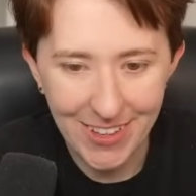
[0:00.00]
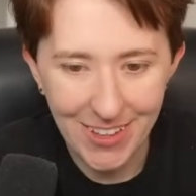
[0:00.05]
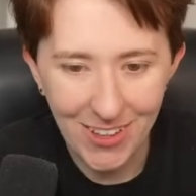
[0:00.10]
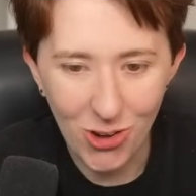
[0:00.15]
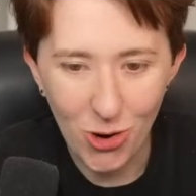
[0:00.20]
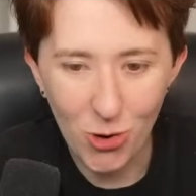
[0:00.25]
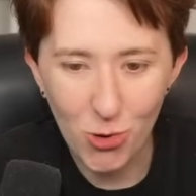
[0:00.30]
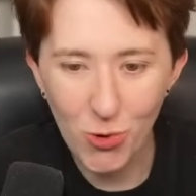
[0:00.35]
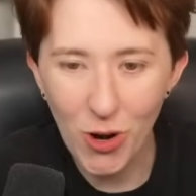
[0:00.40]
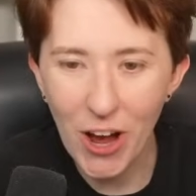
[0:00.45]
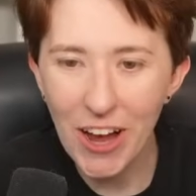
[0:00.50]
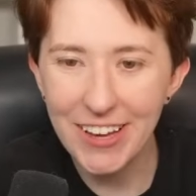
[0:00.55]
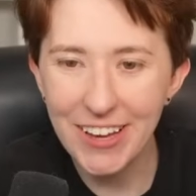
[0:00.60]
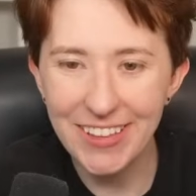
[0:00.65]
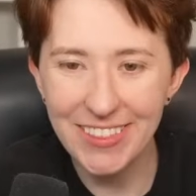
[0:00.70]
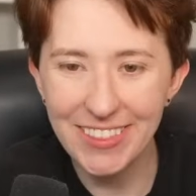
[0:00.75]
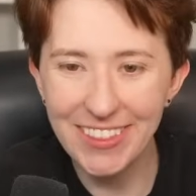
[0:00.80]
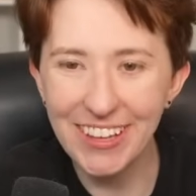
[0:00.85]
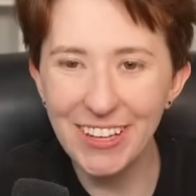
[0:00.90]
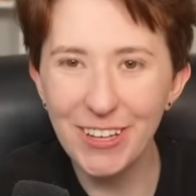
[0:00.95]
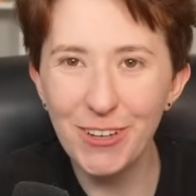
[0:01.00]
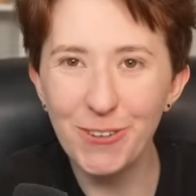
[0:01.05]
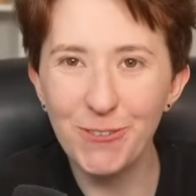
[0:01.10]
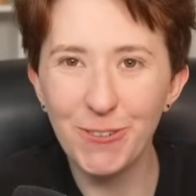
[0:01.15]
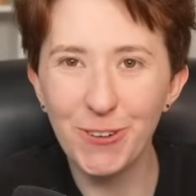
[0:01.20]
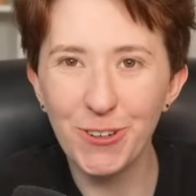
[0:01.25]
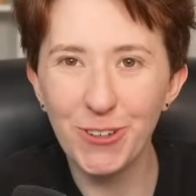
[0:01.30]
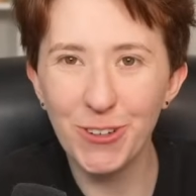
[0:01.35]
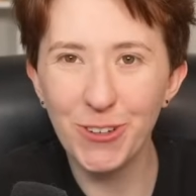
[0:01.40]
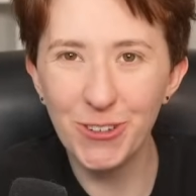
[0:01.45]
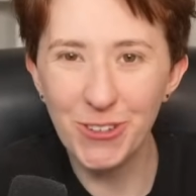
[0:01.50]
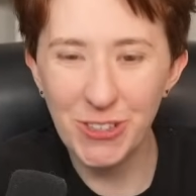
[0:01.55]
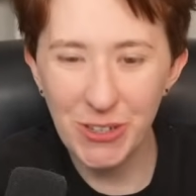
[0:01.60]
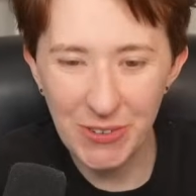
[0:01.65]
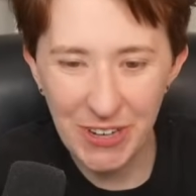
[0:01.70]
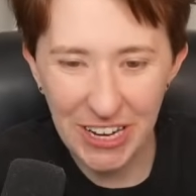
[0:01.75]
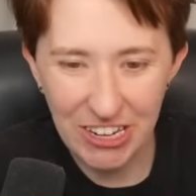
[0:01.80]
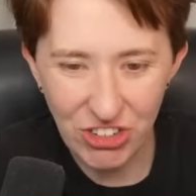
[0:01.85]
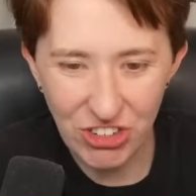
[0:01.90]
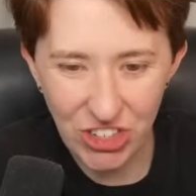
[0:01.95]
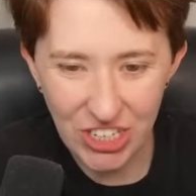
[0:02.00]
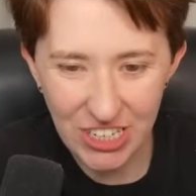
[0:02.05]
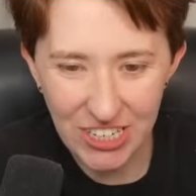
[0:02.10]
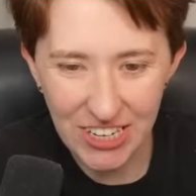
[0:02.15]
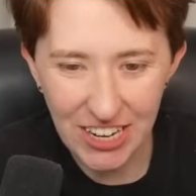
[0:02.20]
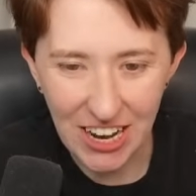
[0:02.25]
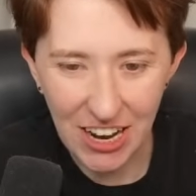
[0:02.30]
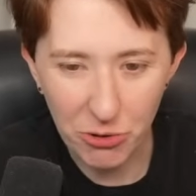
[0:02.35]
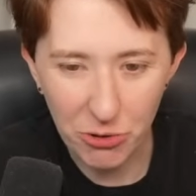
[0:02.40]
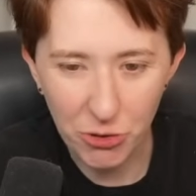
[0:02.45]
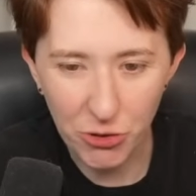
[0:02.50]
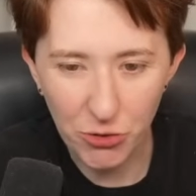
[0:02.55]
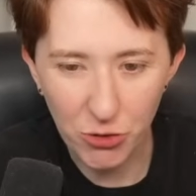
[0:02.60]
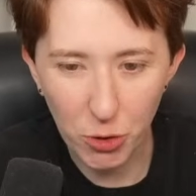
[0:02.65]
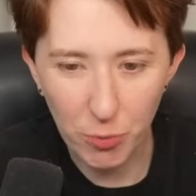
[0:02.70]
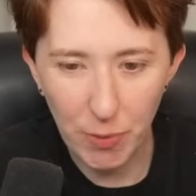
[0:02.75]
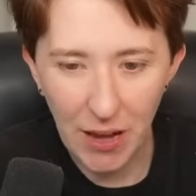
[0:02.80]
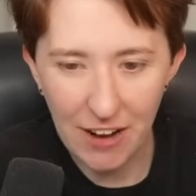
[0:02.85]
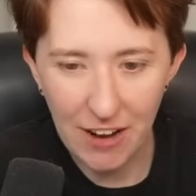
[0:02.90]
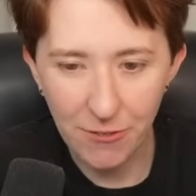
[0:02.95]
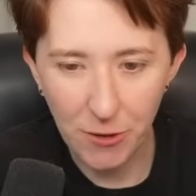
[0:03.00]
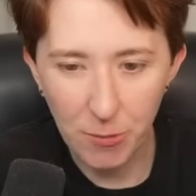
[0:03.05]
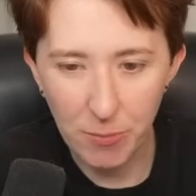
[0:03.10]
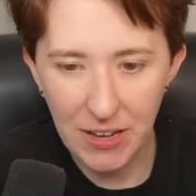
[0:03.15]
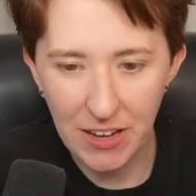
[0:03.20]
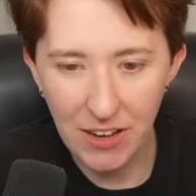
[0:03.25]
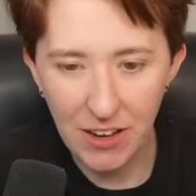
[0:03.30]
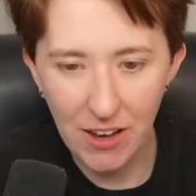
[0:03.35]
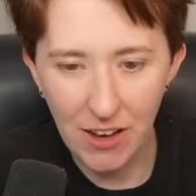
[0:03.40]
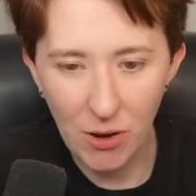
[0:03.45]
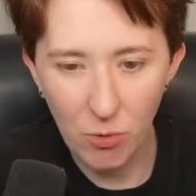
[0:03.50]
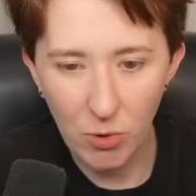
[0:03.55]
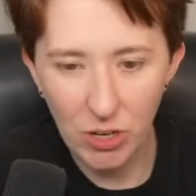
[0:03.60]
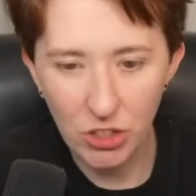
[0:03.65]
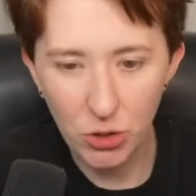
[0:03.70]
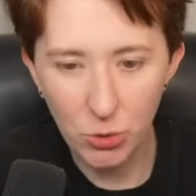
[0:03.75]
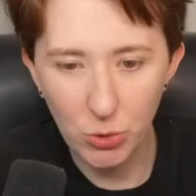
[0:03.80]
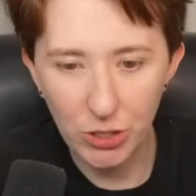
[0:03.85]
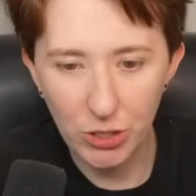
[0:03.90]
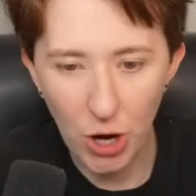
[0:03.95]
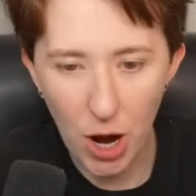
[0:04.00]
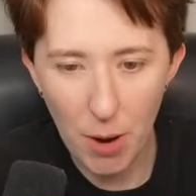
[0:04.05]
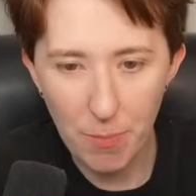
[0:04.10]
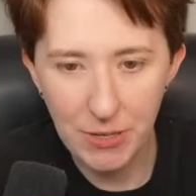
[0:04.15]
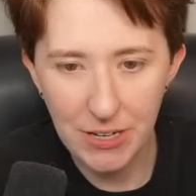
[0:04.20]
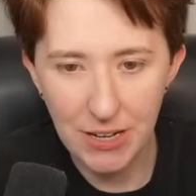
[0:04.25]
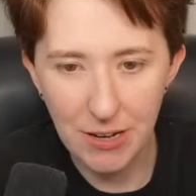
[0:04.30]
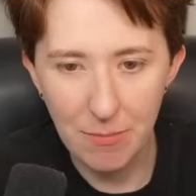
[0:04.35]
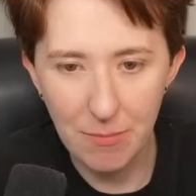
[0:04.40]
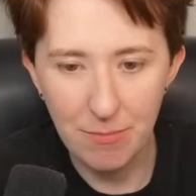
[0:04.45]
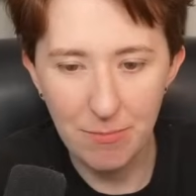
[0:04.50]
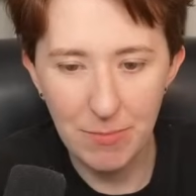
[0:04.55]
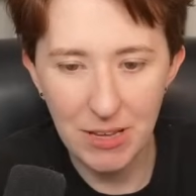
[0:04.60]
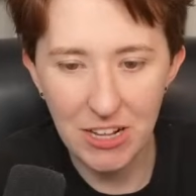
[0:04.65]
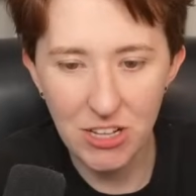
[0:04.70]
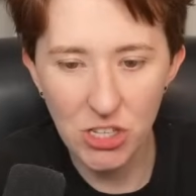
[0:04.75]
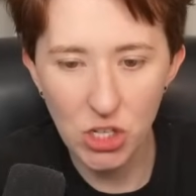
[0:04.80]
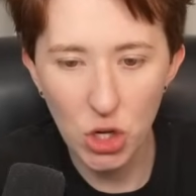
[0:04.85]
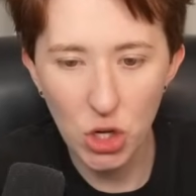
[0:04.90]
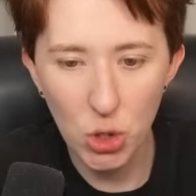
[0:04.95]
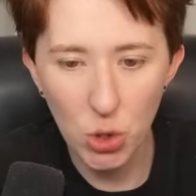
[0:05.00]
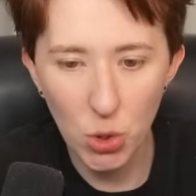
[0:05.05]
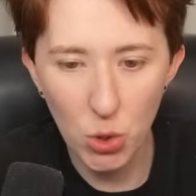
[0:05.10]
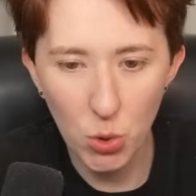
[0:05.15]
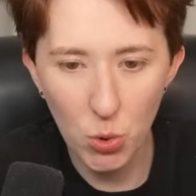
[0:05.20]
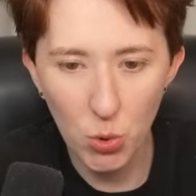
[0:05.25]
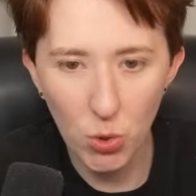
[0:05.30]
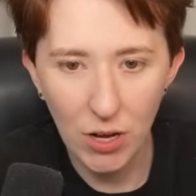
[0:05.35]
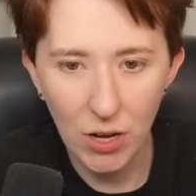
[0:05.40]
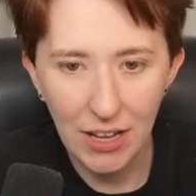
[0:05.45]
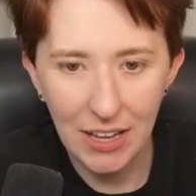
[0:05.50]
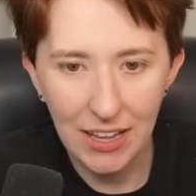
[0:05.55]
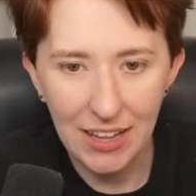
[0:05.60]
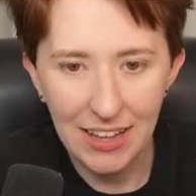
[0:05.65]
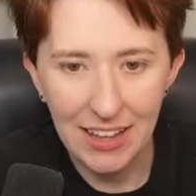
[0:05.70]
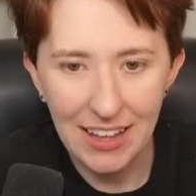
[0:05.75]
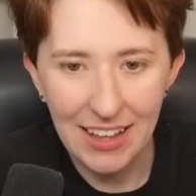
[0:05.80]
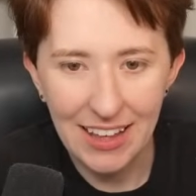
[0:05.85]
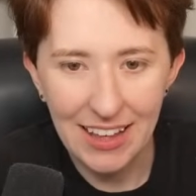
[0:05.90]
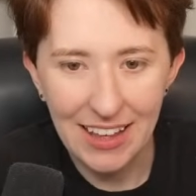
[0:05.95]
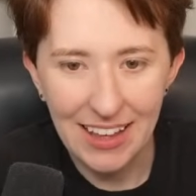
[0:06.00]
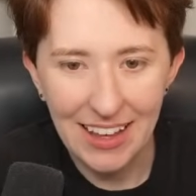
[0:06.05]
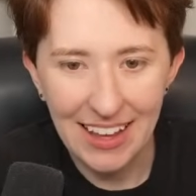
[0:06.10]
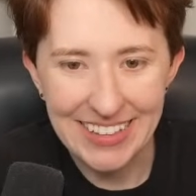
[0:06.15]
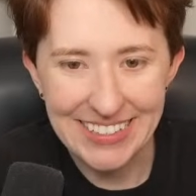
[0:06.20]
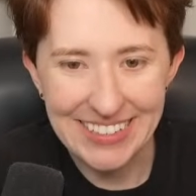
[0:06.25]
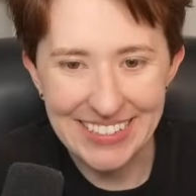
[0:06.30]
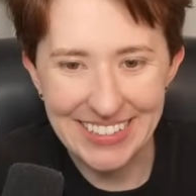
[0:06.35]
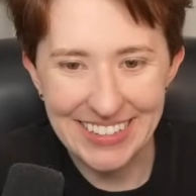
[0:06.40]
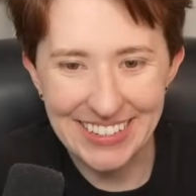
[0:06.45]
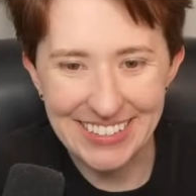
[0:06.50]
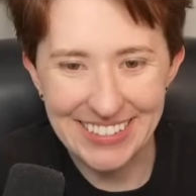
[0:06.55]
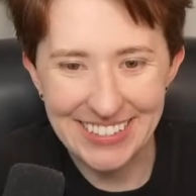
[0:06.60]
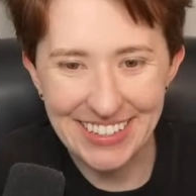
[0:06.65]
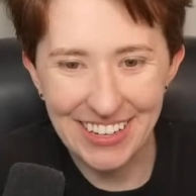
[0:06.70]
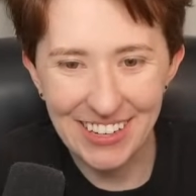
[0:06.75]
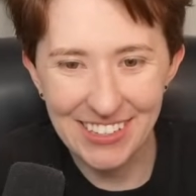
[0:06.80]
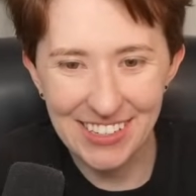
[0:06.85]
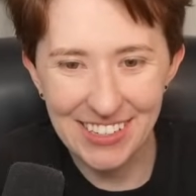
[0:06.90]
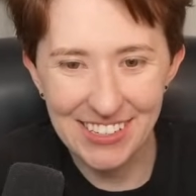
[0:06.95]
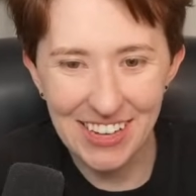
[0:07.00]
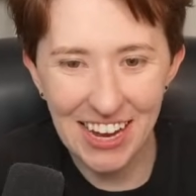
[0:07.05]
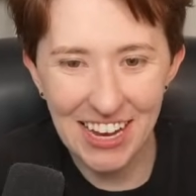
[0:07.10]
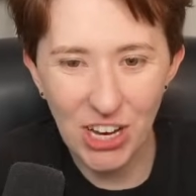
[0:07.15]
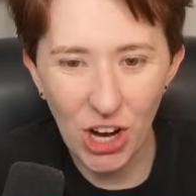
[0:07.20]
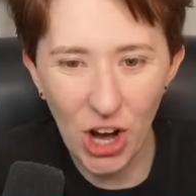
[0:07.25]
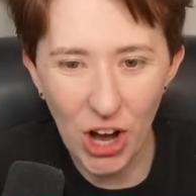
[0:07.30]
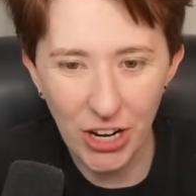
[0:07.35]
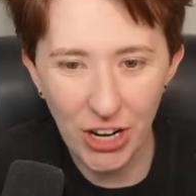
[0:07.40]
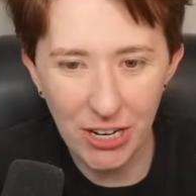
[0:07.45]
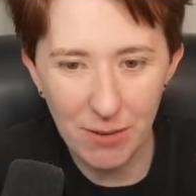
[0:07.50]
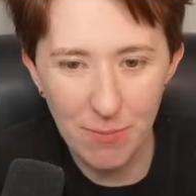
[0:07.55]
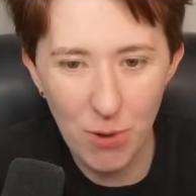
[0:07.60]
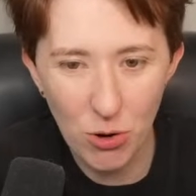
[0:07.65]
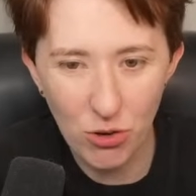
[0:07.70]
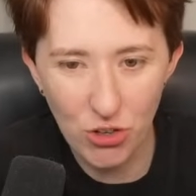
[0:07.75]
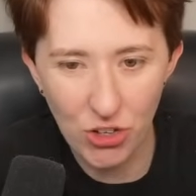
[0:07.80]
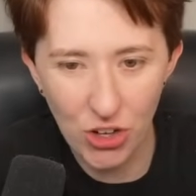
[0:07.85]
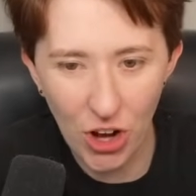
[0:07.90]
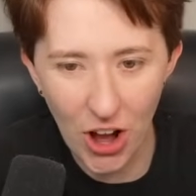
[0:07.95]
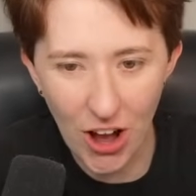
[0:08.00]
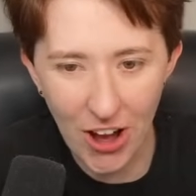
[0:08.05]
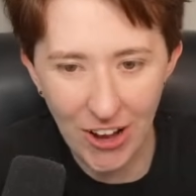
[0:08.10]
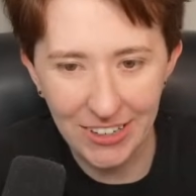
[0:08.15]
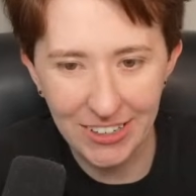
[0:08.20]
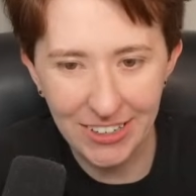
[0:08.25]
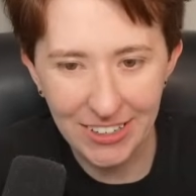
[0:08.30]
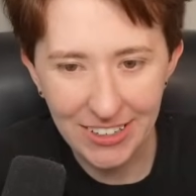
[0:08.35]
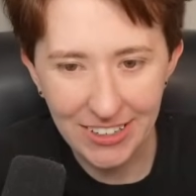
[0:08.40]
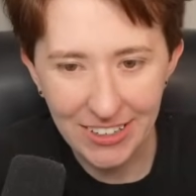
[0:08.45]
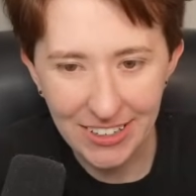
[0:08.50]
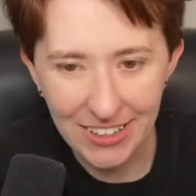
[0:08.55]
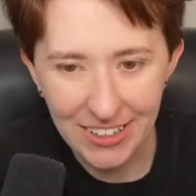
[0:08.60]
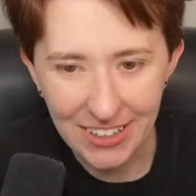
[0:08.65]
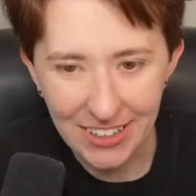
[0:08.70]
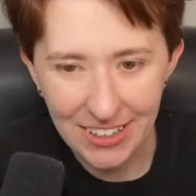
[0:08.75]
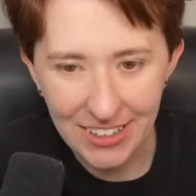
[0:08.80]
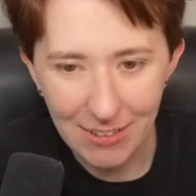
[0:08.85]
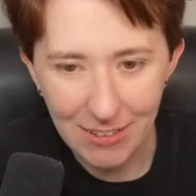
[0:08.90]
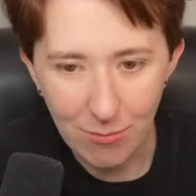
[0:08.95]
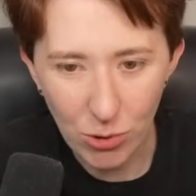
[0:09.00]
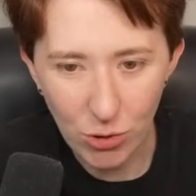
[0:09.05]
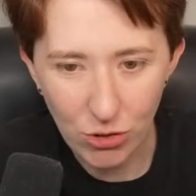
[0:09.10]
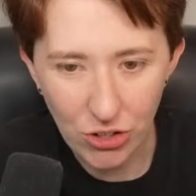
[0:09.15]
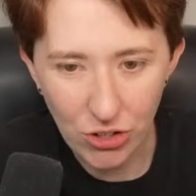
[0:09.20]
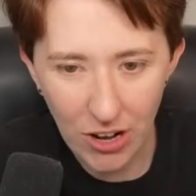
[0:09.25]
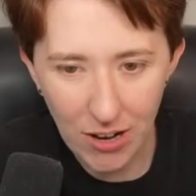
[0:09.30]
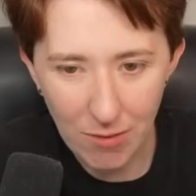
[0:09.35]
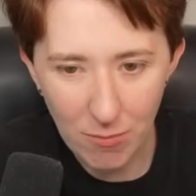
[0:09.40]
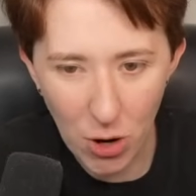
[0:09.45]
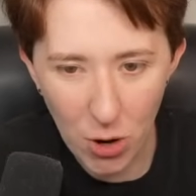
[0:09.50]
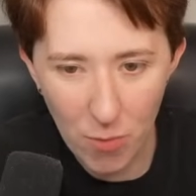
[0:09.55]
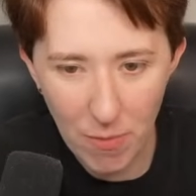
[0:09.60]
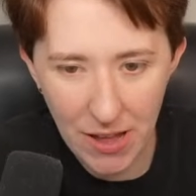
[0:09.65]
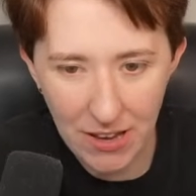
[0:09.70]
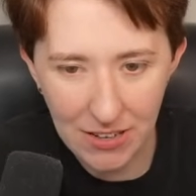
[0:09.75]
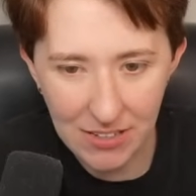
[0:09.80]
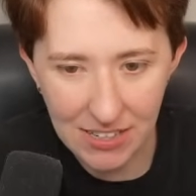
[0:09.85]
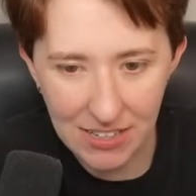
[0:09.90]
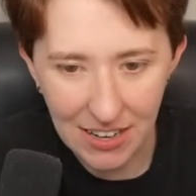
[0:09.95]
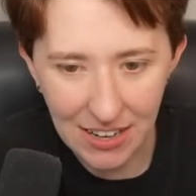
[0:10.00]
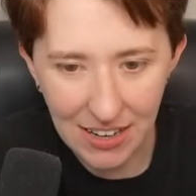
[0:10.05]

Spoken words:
Orion, thank you for your donation. I always feel bad for Binghe. I want to adopt him. Me too. NCSDL says, iconic Mo Shang! Mo Shang moment.